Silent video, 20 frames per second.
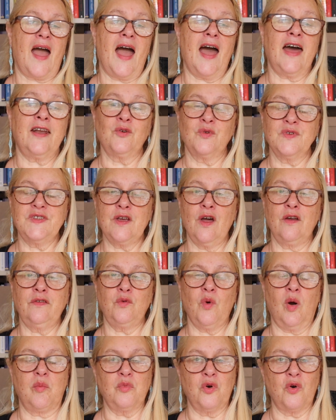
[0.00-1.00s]
also, if
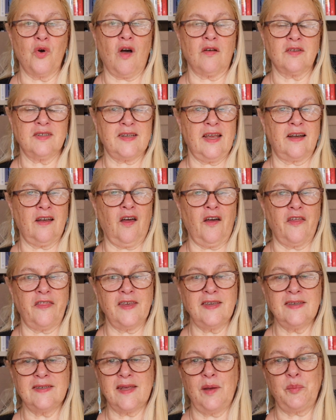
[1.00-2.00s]
you want more content like
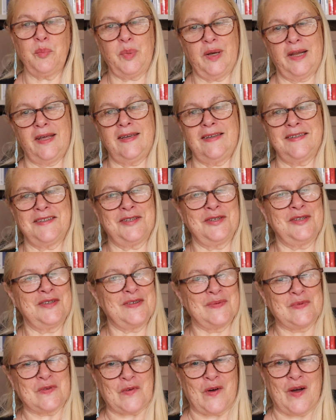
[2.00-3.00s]
this, then please do
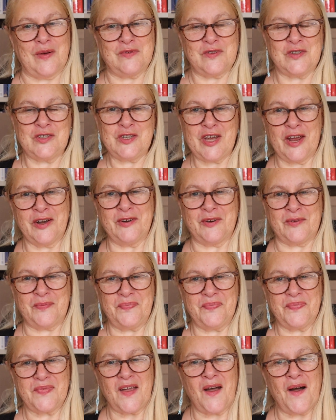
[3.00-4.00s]
subscribe to the channel.
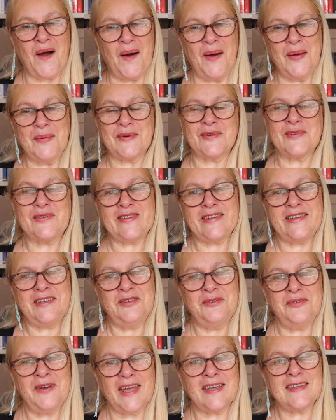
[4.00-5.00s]
I will see
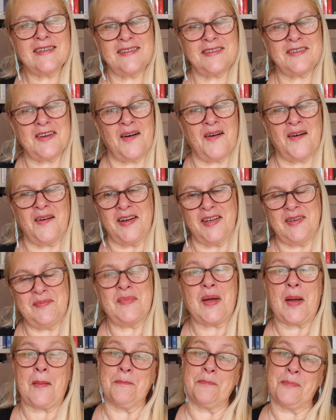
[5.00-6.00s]
you next time.
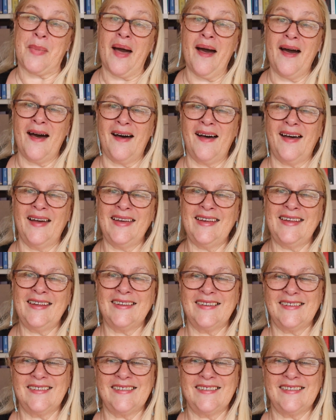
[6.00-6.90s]
Bye.